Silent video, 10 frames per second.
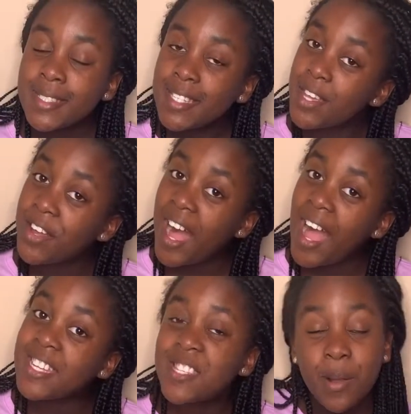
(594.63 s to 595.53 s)
So
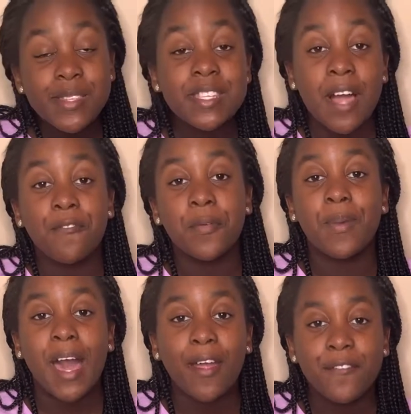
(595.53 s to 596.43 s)
guys, now it's time for
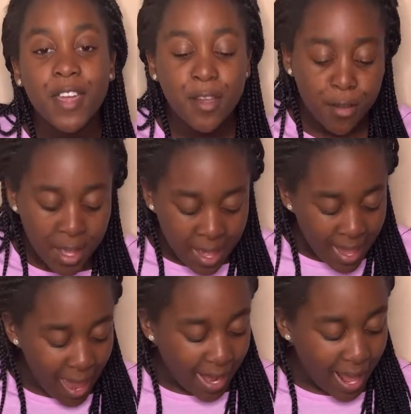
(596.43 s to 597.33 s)
my review,
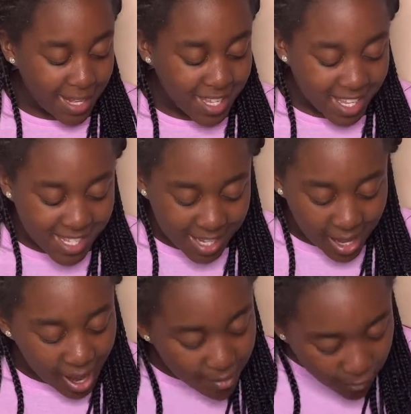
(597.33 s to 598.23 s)
and as you can see, I'm